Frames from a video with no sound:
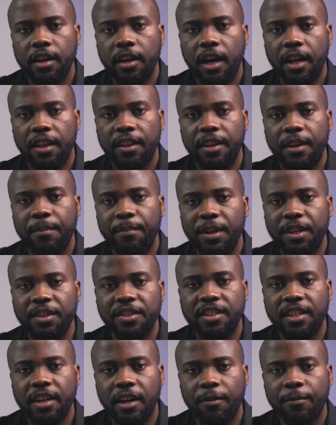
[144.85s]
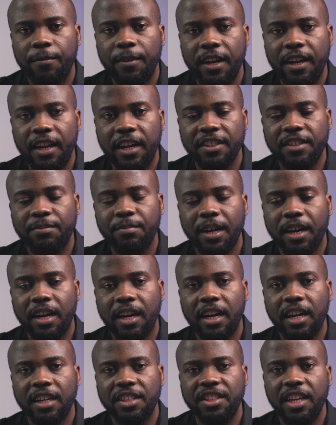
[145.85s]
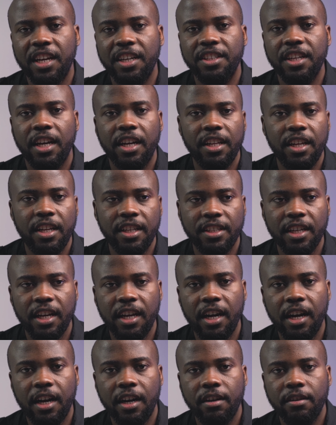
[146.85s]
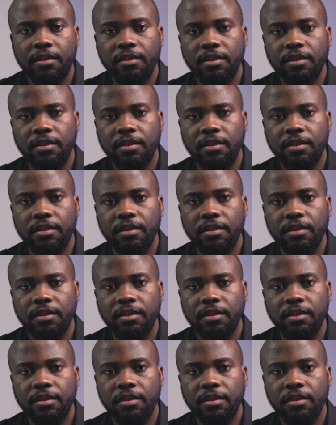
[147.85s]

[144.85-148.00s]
and the Minister of Finance, Kasaija, and the entire,